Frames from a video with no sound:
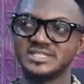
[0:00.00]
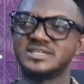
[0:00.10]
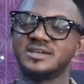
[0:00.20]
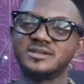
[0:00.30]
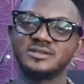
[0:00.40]

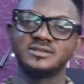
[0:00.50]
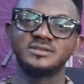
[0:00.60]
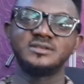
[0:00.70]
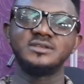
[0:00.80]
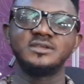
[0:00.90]
guitar,
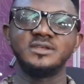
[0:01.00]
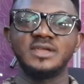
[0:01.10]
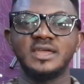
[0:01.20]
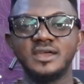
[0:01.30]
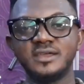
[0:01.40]

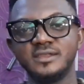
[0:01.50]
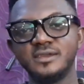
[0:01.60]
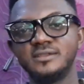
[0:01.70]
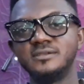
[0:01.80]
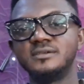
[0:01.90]

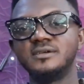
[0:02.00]
and